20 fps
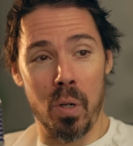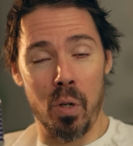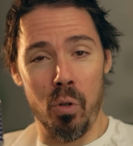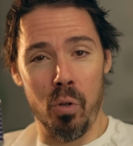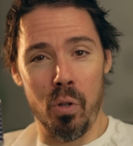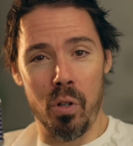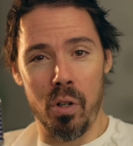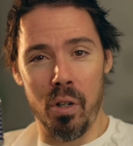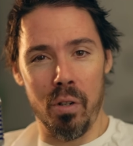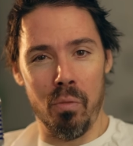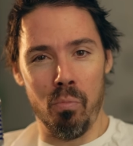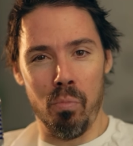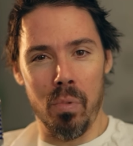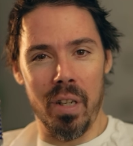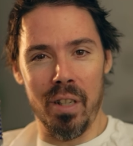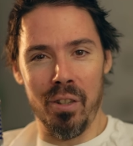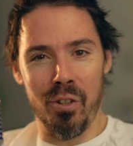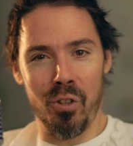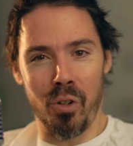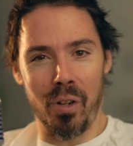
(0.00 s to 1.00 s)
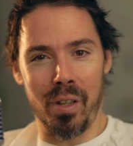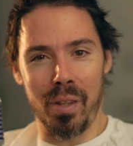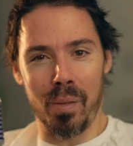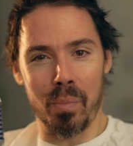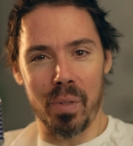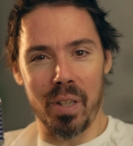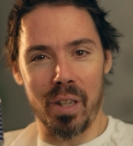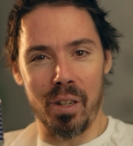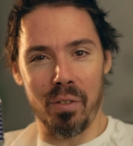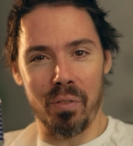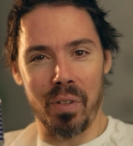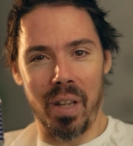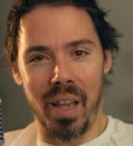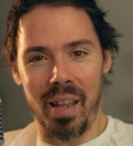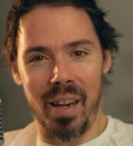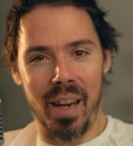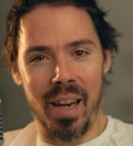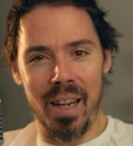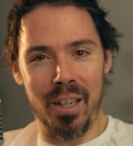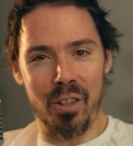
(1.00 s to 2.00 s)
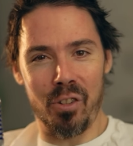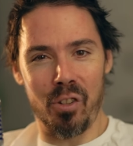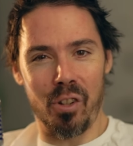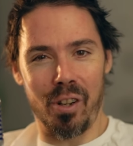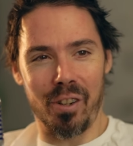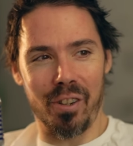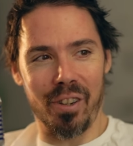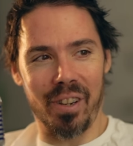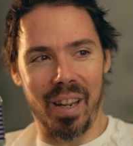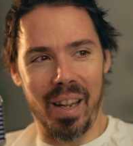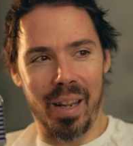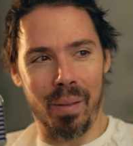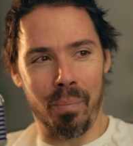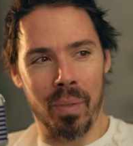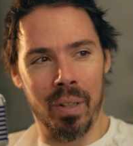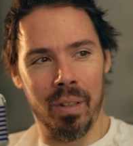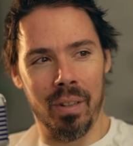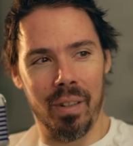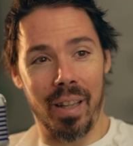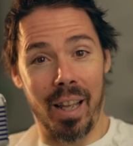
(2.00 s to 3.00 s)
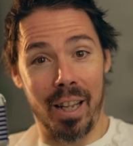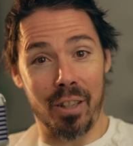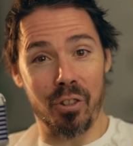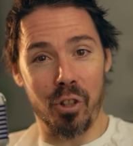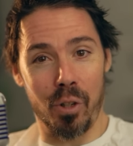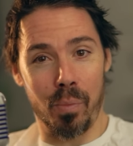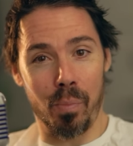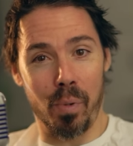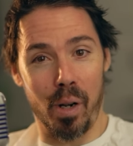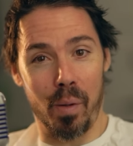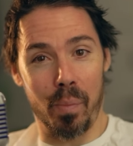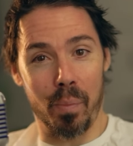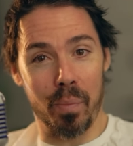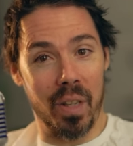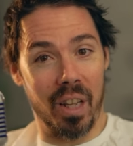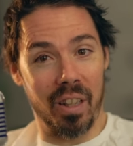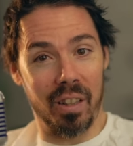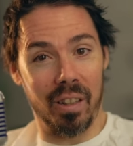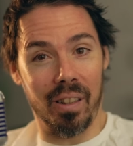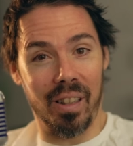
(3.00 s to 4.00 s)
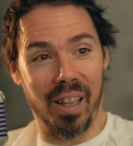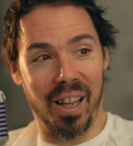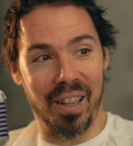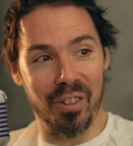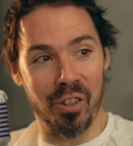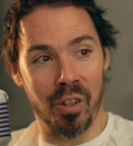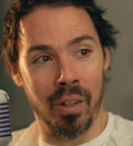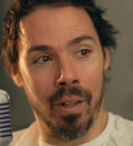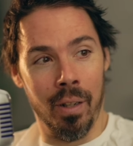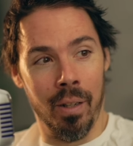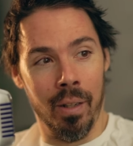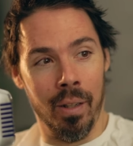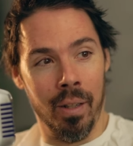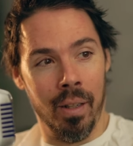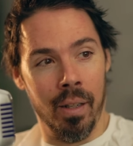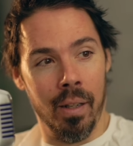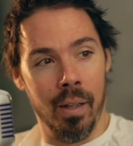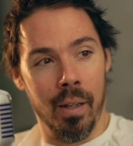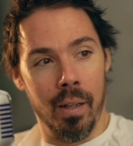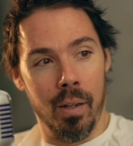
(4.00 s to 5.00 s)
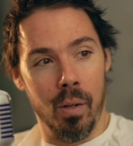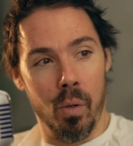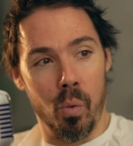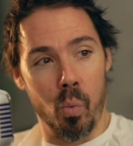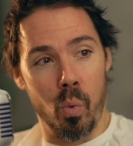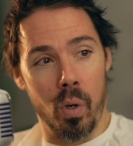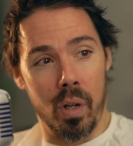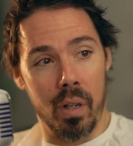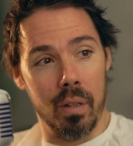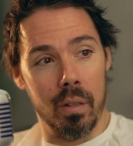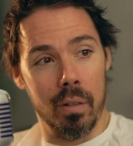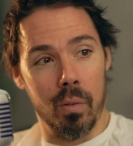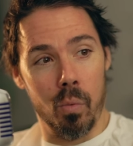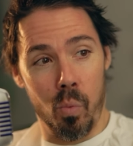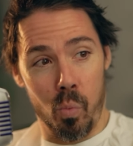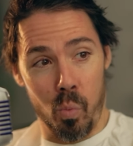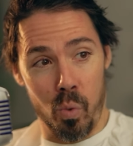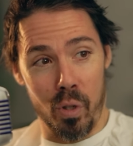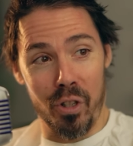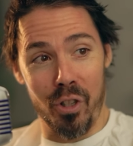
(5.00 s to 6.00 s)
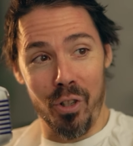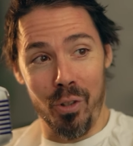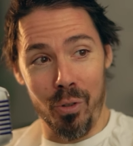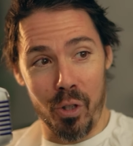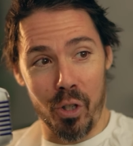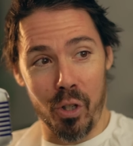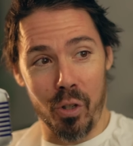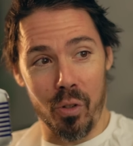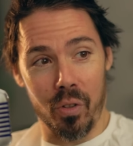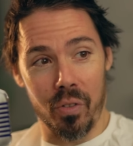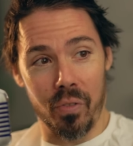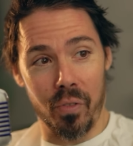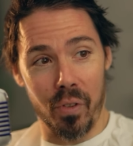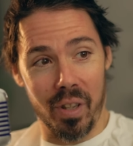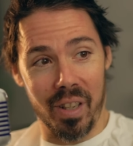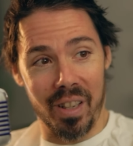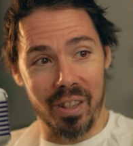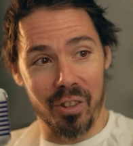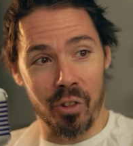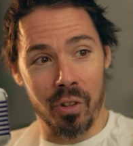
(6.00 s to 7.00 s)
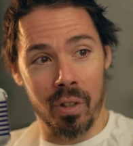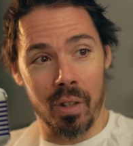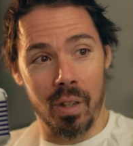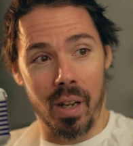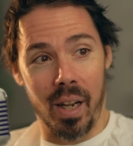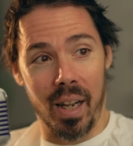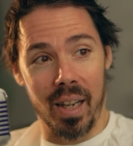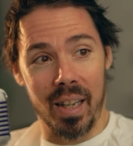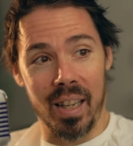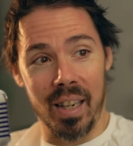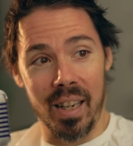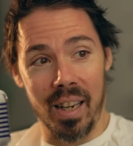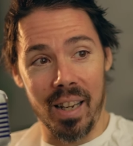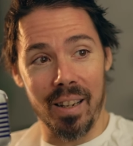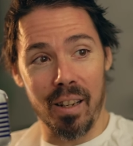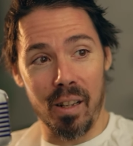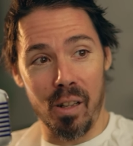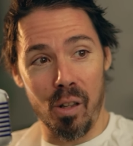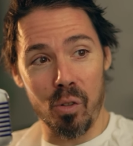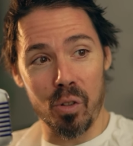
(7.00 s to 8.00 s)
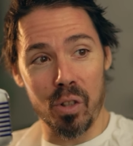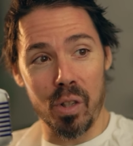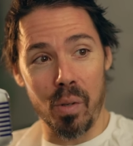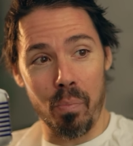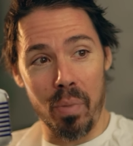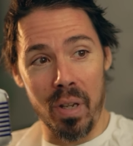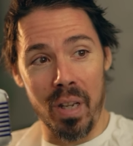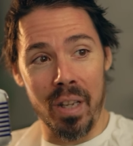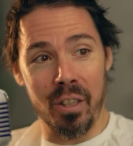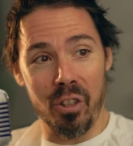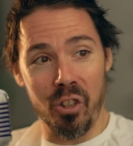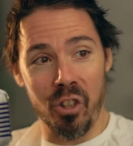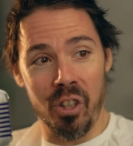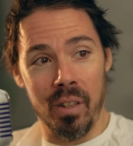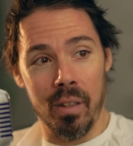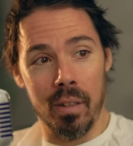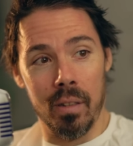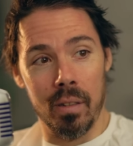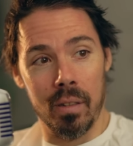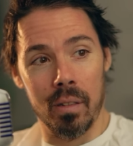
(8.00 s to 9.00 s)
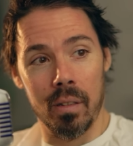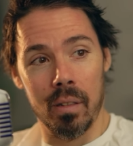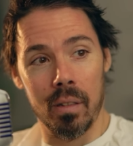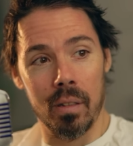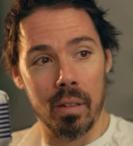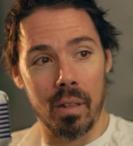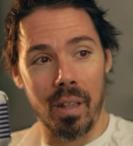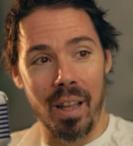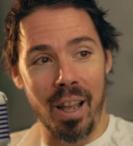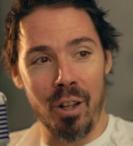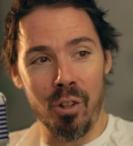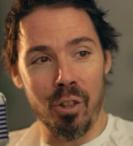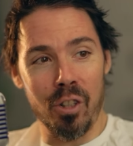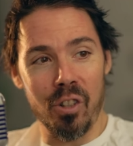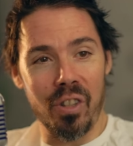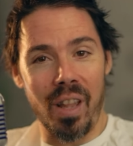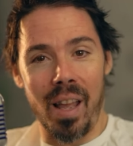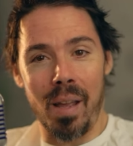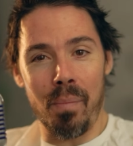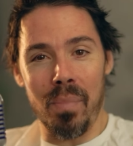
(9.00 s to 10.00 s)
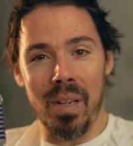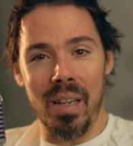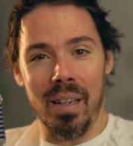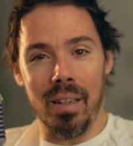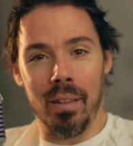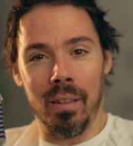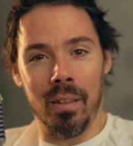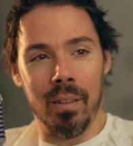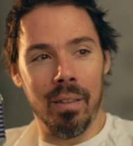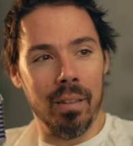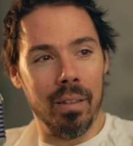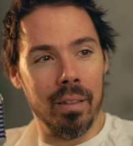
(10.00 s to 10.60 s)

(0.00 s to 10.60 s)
Who could enjoy themselves at any soccer game? That's your problem, not the lens. What would you choose for this? I can get close to pitch. The hell does that mean?